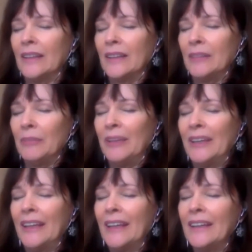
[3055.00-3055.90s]

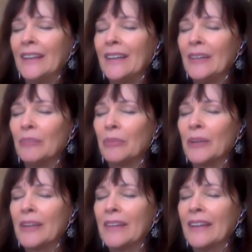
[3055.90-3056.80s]
begin
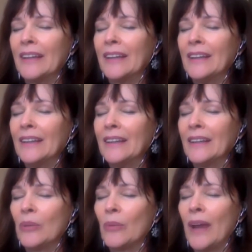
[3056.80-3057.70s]
breathing in
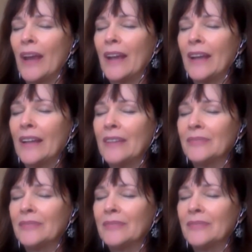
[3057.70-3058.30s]
a way